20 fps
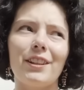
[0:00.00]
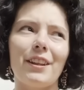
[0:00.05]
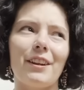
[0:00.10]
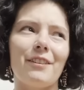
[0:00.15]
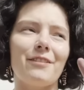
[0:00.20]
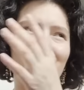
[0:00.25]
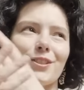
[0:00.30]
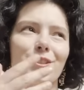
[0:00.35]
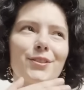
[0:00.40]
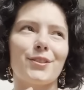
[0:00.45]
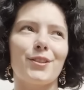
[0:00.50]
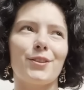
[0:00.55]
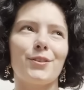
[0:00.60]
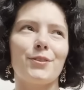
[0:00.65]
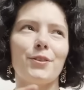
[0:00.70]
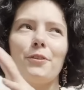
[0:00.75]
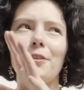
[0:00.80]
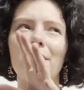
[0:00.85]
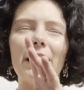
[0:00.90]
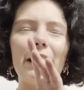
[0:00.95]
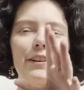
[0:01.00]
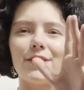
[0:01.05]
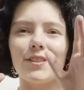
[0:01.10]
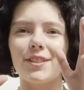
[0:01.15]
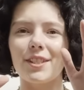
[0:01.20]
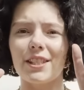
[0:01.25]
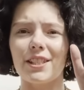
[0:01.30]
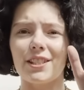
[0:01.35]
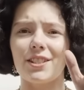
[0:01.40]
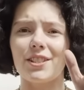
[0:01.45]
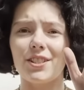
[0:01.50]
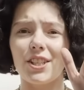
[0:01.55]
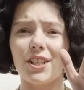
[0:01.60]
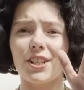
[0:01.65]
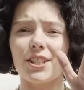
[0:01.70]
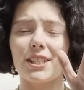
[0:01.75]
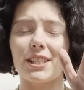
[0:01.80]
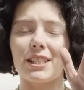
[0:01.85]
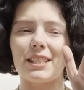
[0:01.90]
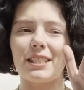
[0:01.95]
There is no lifts, it's
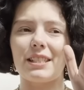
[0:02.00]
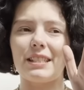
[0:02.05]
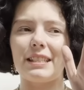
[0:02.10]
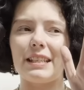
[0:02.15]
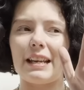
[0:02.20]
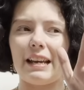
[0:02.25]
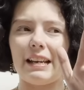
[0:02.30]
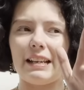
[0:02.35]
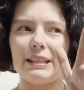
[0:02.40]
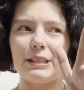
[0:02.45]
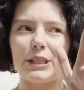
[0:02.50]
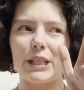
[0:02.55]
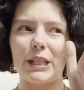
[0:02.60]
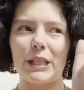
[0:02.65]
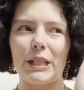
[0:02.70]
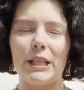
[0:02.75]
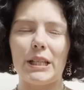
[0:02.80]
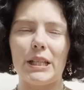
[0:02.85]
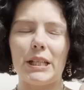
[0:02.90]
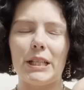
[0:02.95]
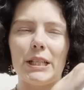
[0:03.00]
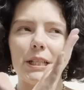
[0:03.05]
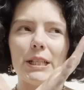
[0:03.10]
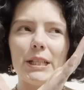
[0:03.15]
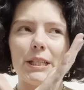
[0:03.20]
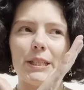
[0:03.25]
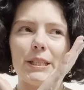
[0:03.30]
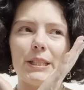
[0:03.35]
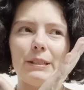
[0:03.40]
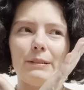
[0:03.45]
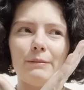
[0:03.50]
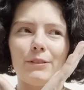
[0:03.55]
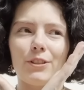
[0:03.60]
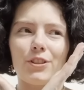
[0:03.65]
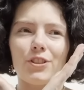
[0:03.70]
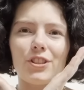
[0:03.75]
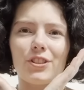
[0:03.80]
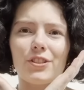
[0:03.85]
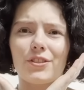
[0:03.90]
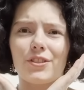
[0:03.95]
just stairs, which
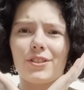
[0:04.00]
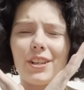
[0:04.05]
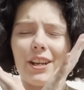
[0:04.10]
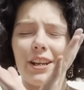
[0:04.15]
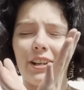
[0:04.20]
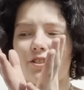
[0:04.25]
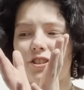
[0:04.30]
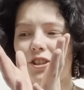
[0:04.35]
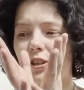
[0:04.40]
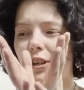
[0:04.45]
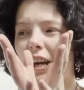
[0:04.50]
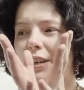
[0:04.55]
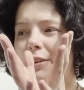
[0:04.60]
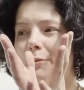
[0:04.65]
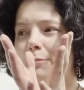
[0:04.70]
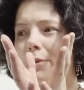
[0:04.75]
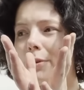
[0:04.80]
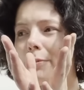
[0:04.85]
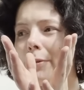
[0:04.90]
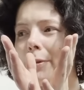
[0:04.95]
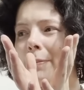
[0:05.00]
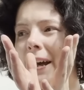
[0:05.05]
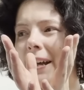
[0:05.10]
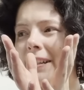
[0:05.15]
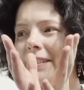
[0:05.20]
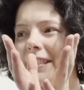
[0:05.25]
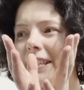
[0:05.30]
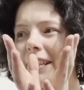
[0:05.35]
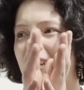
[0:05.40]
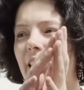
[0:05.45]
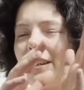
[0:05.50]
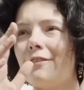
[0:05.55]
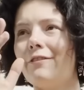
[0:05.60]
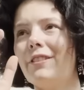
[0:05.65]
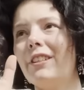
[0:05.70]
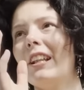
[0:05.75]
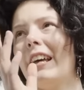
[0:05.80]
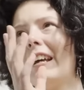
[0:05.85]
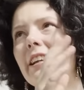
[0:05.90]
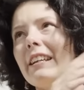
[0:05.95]
is actually kind of problematic, and I
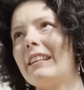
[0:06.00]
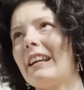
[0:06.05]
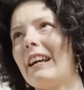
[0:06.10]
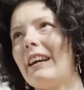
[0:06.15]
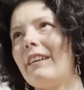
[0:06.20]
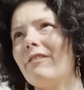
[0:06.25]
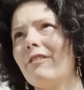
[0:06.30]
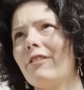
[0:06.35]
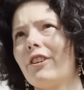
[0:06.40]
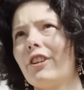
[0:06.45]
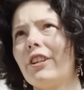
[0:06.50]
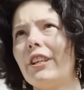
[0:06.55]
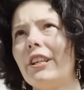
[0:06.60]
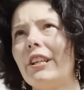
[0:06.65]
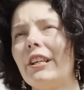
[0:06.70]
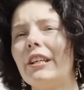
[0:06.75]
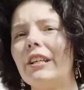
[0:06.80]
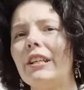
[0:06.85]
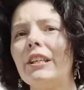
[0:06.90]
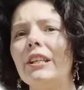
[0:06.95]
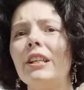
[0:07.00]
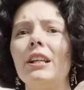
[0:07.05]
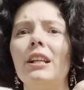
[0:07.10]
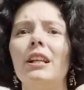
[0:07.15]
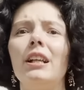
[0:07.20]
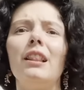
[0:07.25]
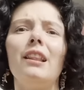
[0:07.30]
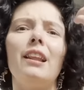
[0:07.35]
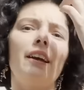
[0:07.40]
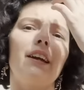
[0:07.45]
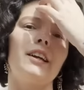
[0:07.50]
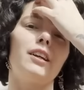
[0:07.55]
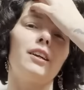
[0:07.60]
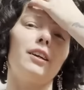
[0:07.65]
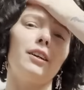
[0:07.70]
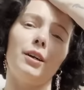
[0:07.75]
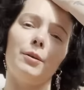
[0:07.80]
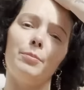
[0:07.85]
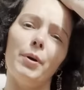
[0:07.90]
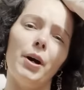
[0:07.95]
feel like every
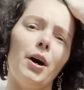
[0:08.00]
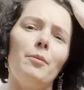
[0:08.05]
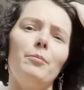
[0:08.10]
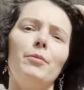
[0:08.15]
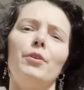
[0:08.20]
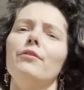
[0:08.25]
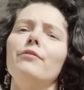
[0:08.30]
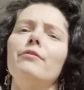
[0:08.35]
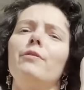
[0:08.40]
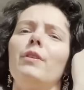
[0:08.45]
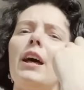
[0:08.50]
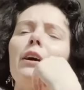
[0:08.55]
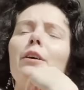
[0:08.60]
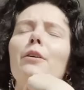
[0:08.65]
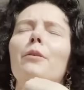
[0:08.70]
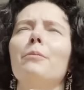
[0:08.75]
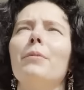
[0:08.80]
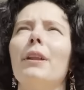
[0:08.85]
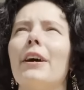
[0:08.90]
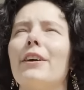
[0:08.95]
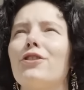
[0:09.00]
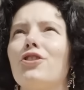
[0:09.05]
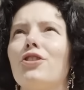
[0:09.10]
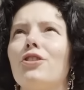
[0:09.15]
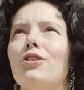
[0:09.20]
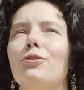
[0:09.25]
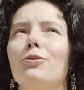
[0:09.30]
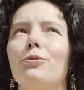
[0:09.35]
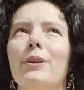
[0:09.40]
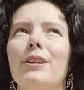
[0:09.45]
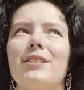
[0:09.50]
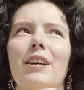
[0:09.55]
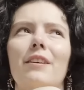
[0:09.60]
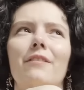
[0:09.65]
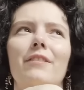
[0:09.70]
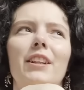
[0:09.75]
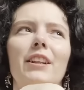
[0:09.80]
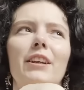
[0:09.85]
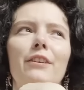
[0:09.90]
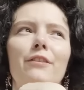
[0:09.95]
apartment flat complex should always have
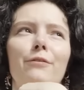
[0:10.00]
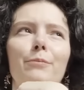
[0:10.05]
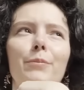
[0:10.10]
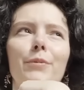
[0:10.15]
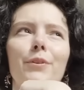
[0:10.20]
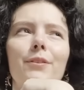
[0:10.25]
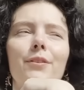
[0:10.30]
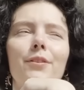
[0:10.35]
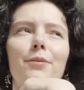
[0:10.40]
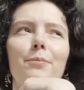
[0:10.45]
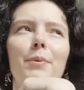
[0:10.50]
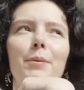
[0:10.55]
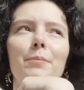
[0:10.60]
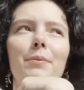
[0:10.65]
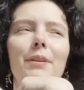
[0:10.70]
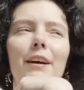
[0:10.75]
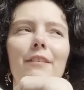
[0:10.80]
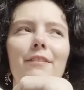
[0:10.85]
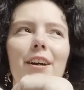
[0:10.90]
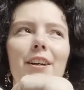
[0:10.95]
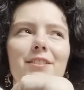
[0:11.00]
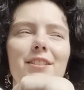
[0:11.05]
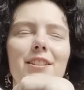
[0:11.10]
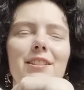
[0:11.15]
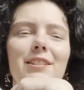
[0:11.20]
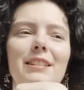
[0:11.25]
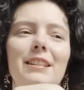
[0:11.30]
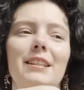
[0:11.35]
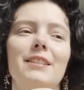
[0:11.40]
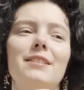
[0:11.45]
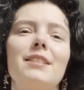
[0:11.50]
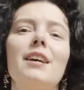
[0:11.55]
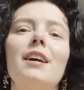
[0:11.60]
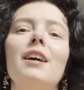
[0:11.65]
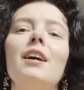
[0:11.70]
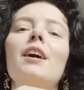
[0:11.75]
a lift because people have access needs.